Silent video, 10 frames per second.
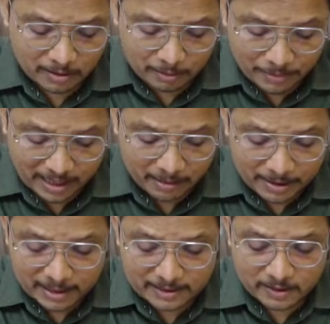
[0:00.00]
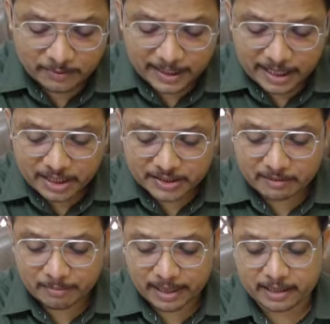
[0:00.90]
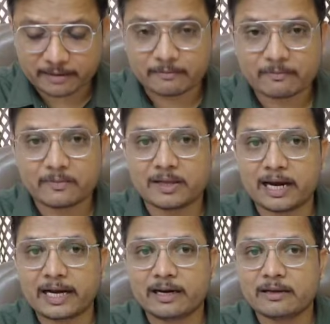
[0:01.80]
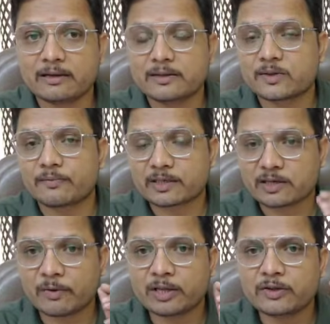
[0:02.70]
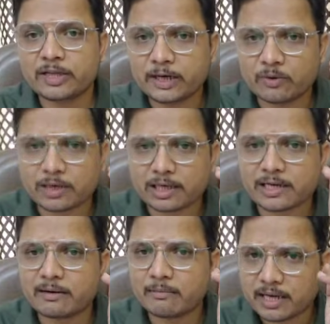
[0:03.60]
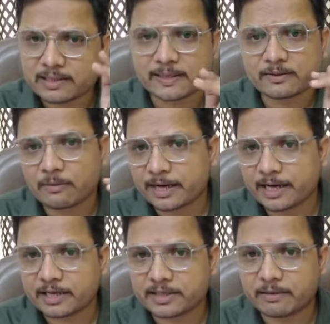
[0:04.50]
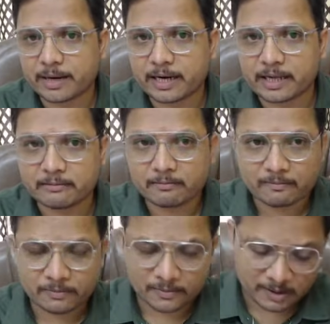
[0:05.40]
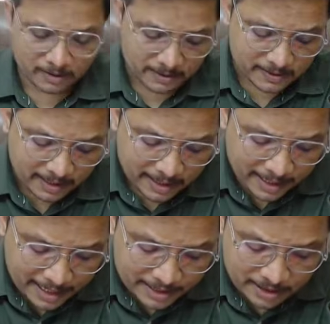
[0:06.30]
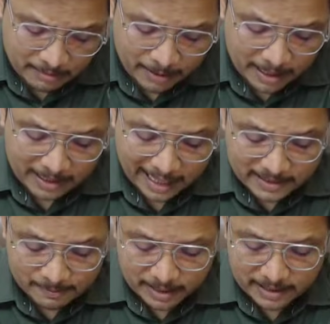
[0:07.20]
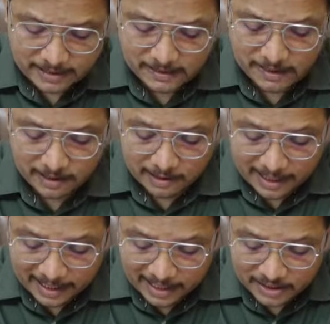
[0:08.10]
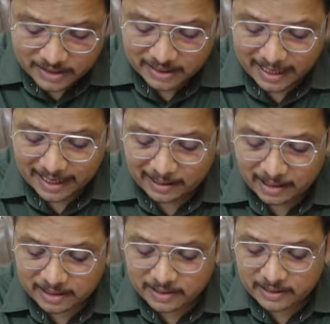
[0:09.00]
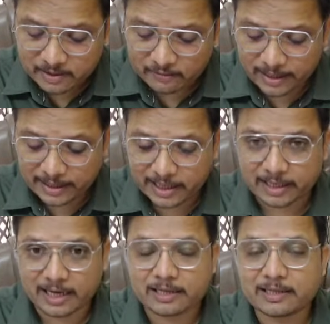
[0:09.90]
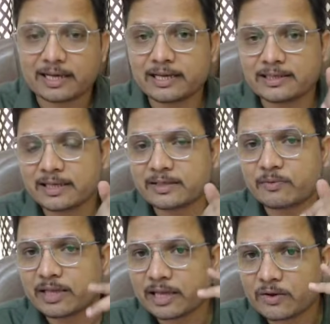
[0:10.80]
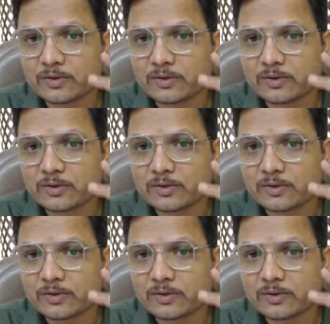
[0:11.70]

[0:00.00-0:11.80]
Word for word: parameters of radiation pattern. Right. So first of all you need to understand basics of radiation pattern See, radiation pattern explains radiation characteristics of antenna. The reason is with the use